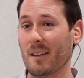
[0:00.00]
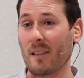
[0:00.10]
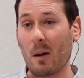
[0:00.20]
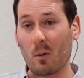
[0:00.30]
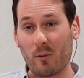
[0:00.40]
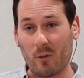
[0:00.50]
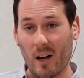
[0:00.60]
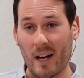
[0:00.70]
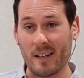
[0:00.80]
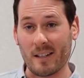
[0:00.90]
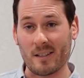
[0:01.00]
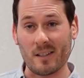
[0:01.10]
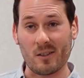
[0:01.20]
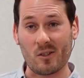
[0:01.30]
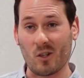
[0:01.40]
They were afraid. He
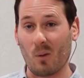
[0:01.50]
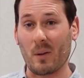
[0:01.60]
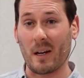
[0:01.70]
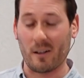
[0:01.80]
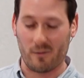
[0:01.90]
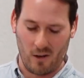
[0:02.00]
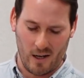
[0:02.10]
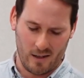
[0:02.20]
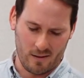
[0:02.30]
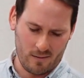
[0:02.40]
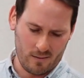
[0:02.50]
says, stop being afraid.